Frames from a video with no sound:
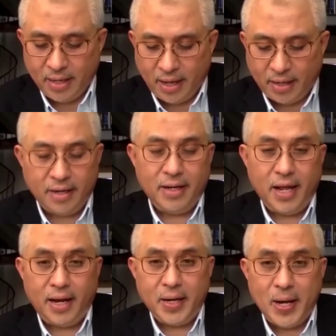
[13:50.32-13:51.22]
And in
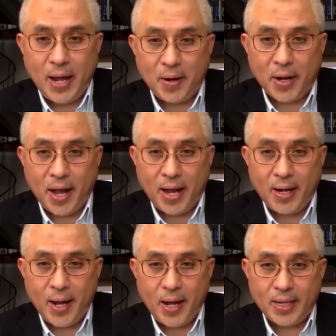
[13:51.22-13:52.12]
that regard,
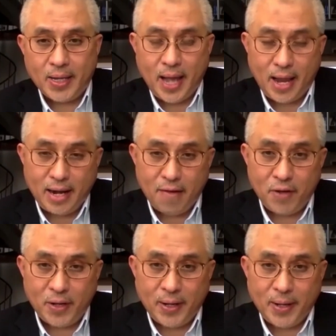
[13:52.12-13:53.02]
I think the
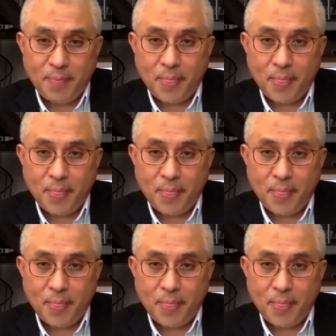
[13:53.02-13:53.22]
endeavor